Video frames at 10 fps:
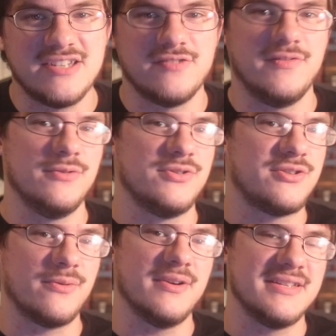each of those
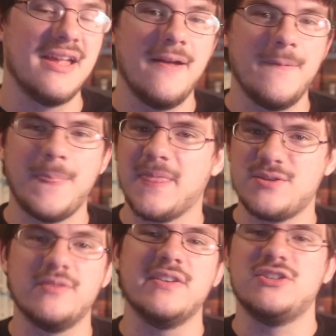stories
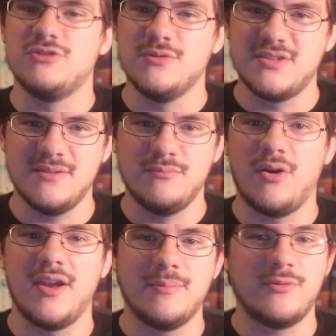sort of introduced and
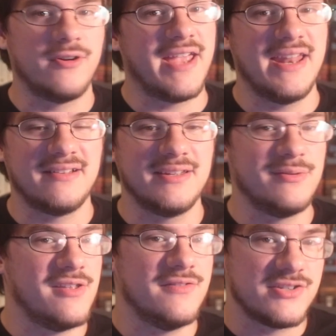brought up organically
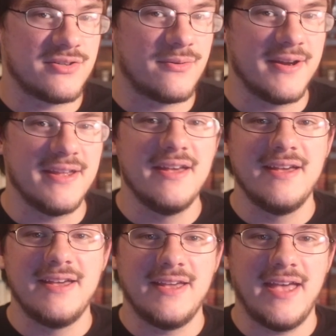within the story
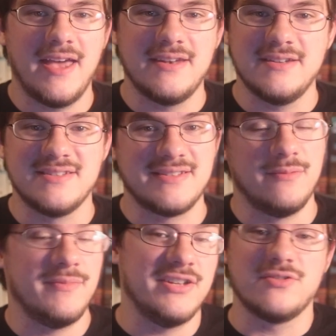and in
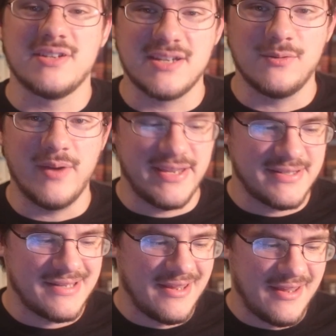some interesting
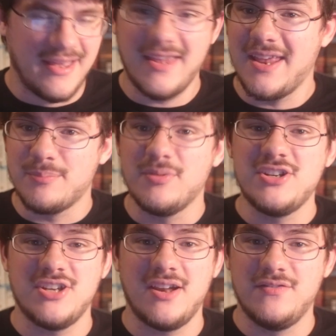ways, and I
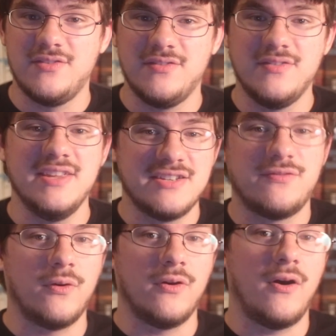appreciated these
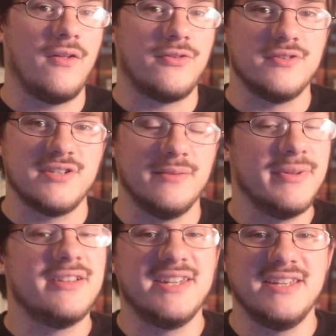4 authors'
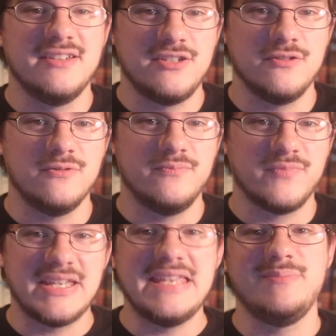ability to
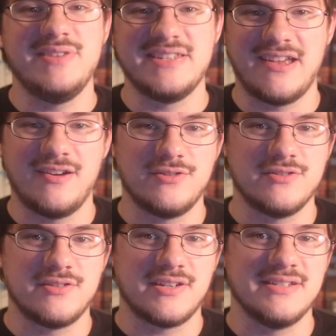keep these
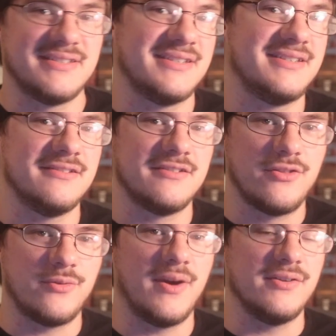characters consistent
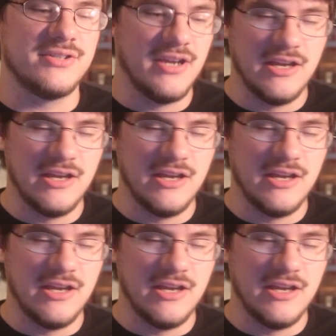throughout